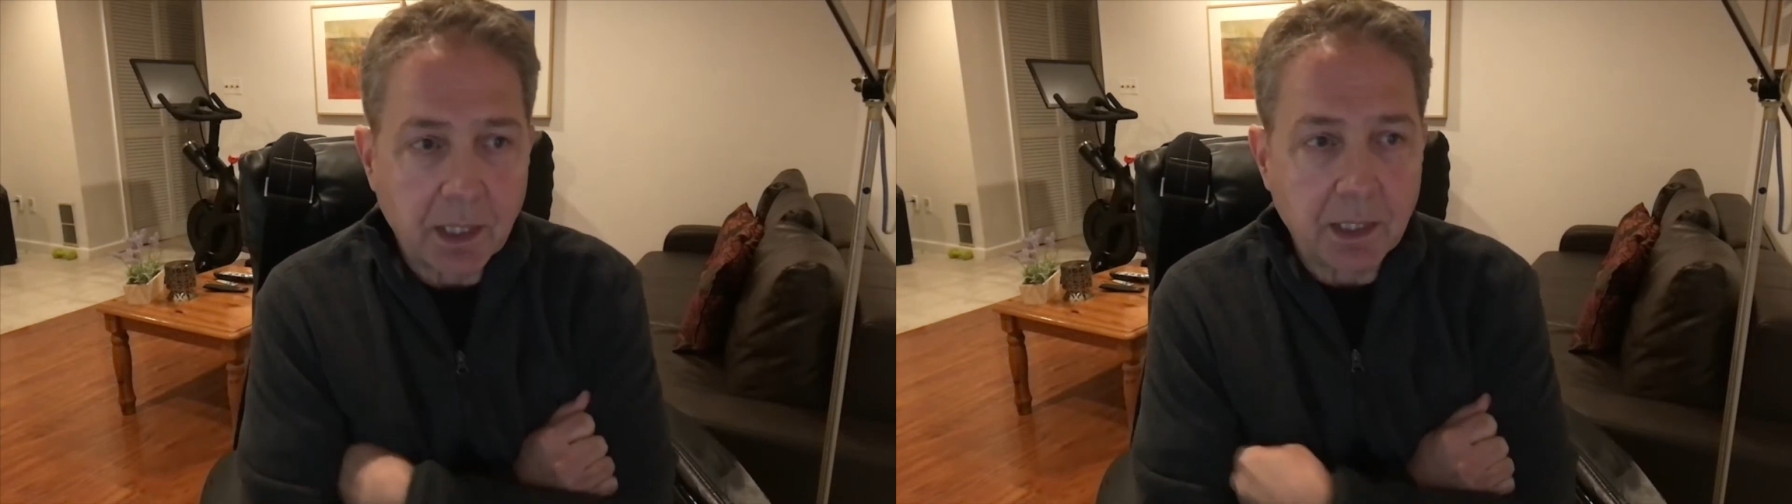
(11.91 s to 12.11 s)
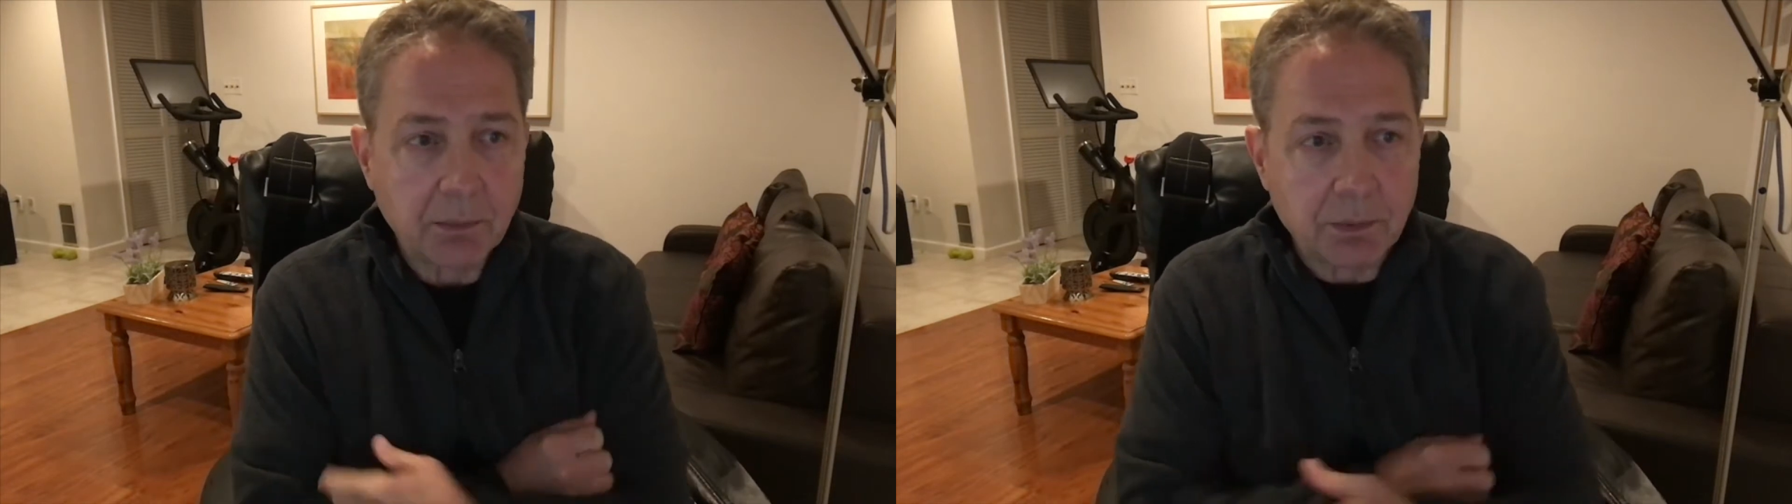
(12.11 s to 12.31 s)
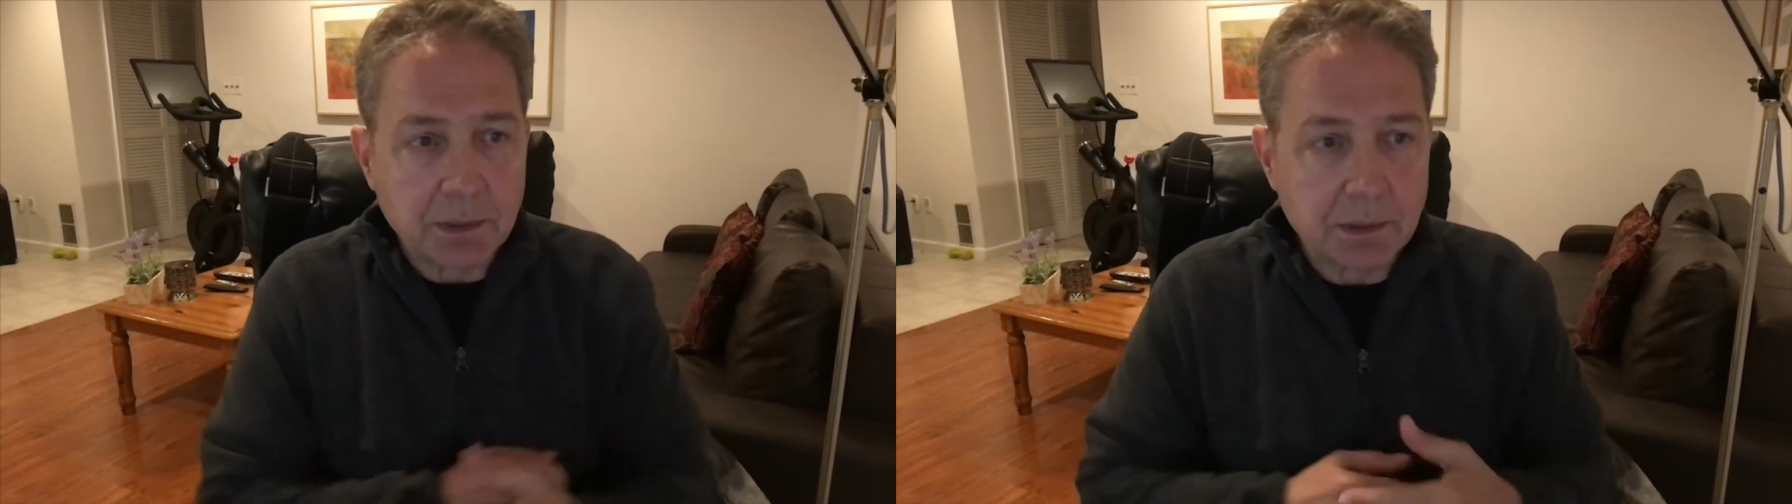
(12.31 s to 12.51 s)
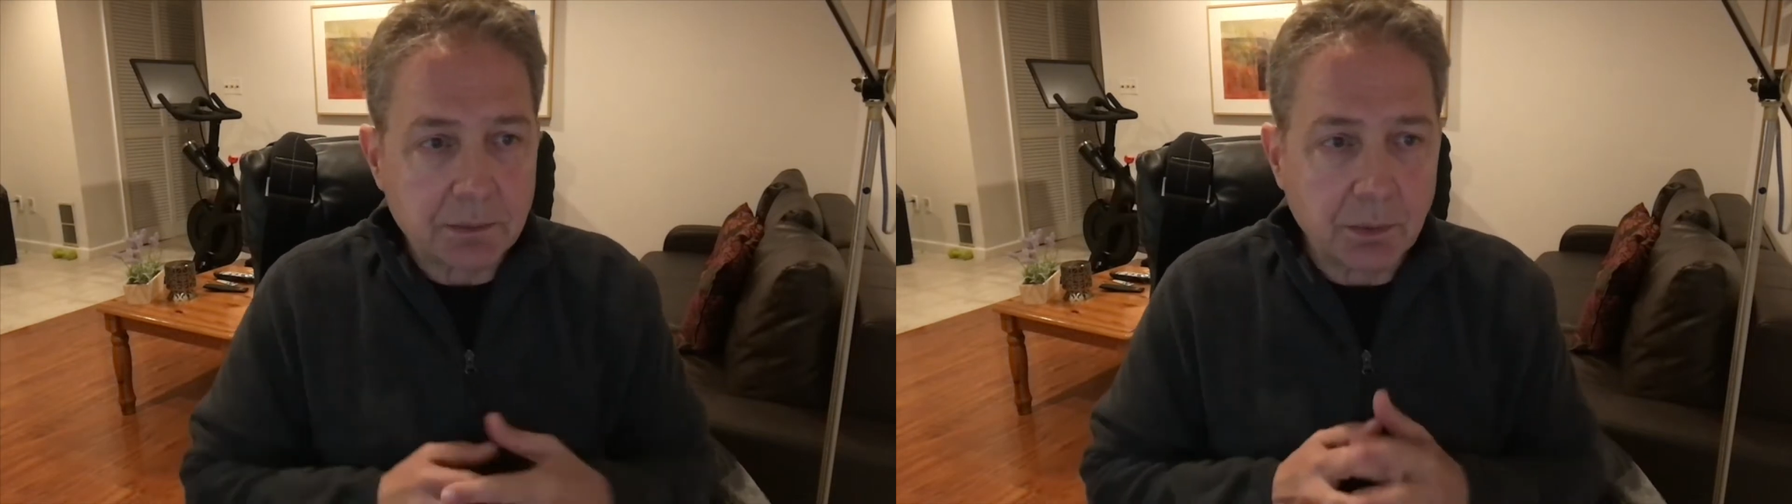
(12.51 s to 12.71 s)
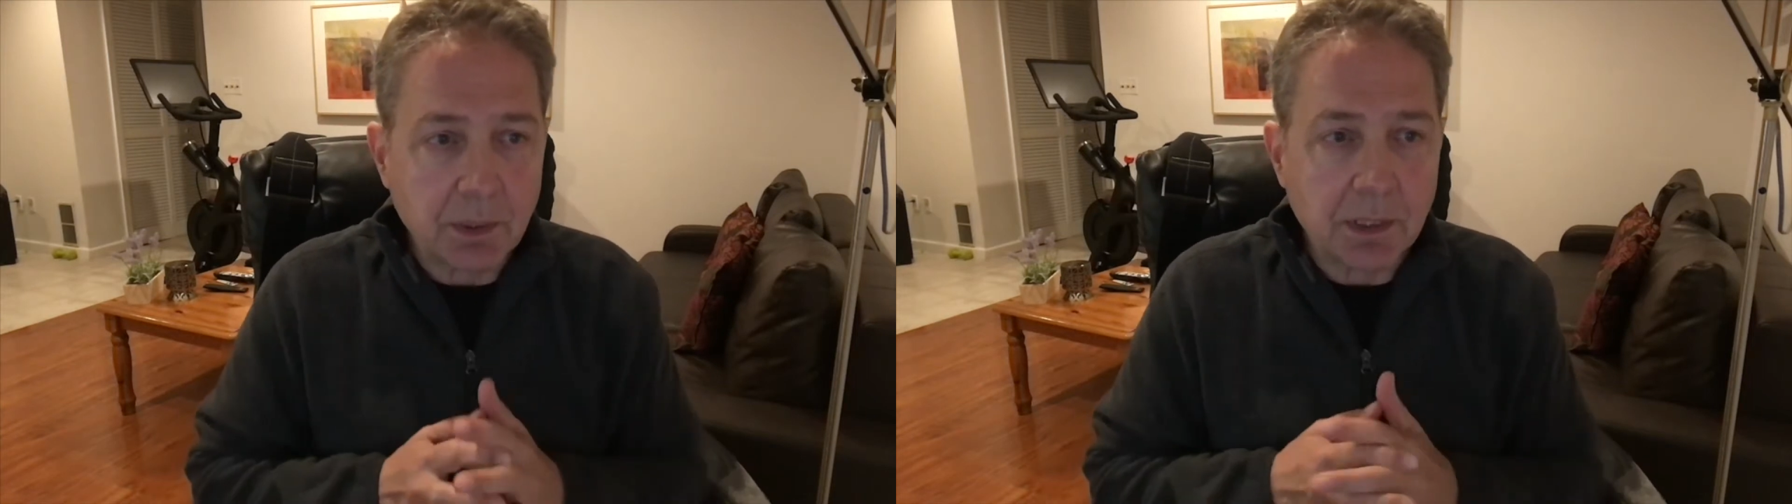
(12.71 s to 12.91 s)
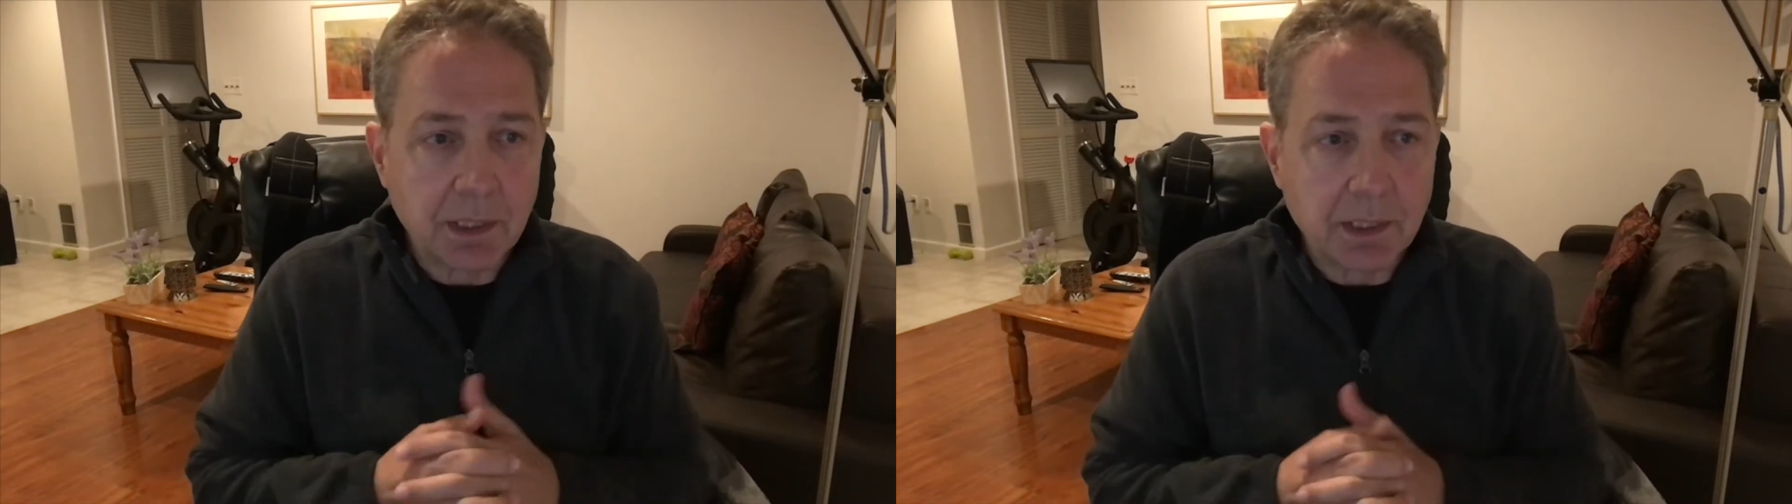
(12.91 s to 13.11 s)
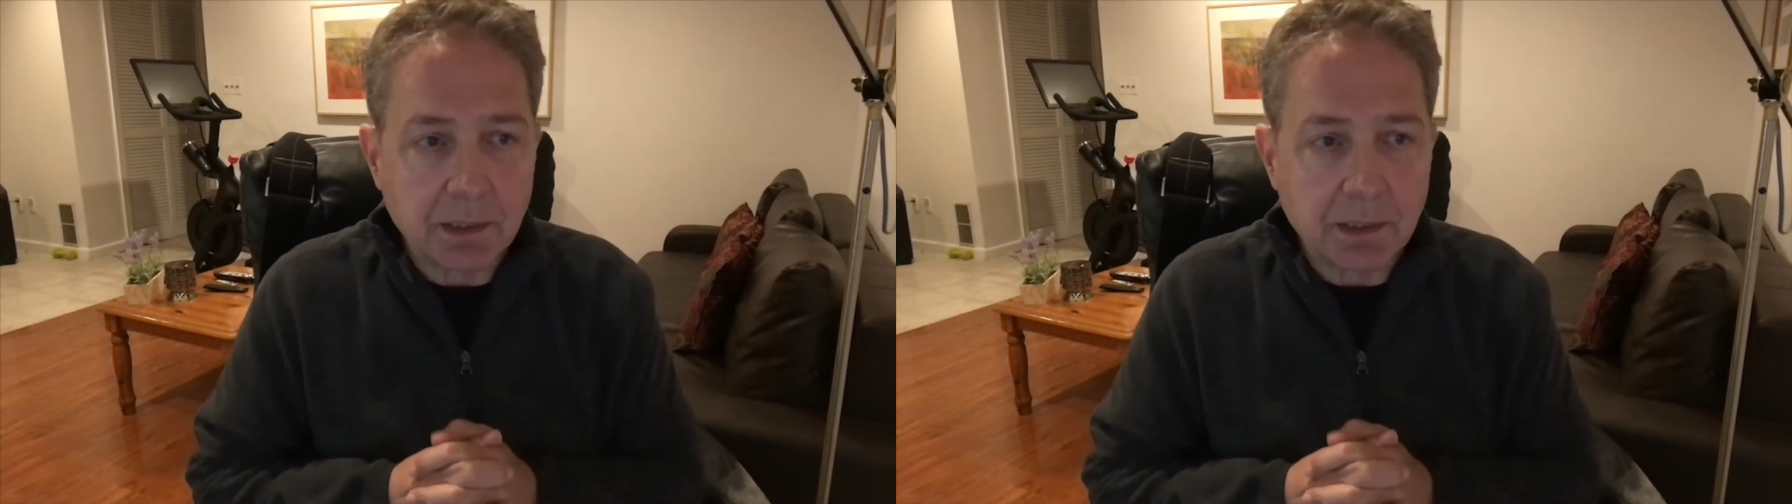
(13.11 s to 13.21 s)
was really the